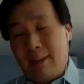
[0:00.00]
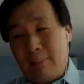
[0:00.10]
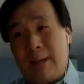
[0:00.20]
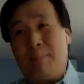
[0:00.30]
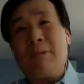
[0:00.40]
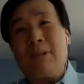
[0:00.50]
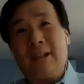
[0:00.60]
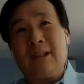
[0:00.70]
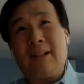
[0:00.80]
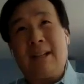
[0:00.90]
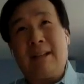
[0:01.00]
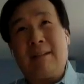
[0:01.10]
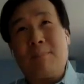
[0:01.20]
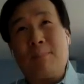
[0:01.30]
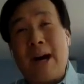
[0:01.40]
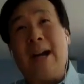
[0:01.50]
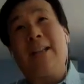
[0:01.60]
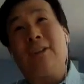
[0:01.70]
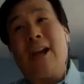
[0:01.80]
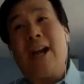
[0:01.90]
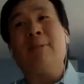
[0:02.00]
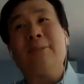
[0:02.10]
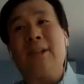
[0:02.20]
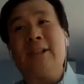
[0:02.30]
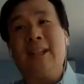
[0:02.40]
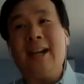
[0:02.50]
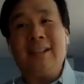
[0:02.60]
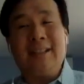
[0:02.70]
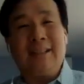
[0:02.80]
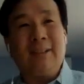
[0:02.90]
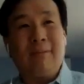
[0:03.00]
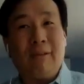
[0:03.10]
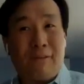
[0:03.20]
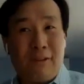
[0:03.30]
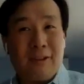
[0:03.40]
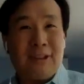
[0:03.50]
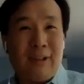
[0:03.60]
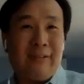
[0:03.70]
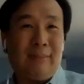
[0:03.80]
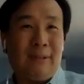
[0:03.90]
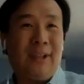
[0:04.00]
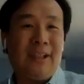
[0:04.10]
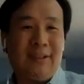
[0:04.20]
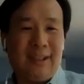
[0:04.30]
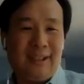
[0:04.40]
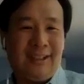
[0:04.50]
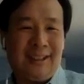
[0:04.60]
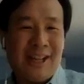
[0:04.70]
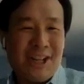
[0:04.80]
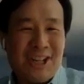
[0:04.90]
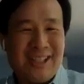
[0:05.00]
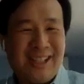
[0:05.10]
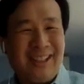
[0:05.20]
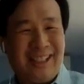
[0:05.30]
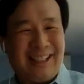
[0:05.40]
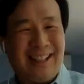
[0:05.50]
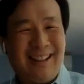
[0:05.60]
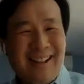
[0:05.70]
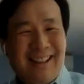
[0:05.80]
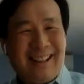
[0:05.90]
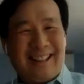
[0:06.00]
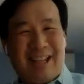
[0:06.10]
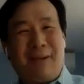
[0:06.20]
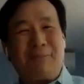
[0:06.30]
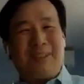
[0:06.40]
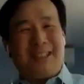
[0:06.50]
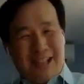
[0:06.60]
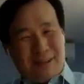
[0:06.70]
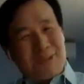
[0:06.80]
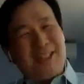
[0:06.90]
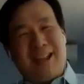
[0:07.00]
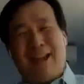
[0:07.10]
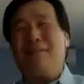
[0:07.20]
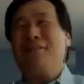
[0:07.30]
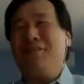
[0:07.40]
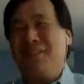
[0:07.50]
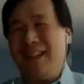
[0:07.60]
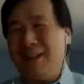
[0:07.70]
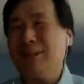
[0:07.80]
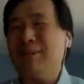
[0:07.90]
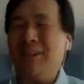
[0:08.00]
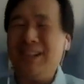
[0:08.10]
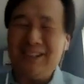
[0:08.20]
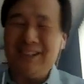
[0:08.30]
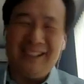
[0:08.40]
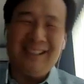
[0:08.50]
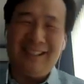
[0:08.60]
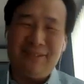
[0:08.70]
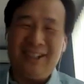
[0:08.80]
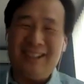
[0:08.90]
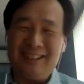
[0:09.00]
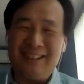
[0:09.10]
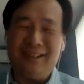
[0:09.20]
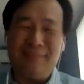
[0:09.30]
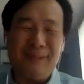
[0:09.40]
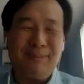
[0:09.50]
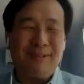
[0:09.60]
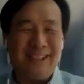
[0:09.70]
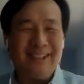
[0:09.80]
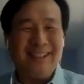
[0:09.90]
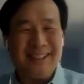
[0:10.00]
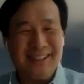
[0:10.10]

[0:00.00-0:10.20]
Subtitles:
get people to buy their albums online? And they're like, well, first you have to be Radiohead. Like it helps to be Radiohead. It never doesn't help to be Radiohead.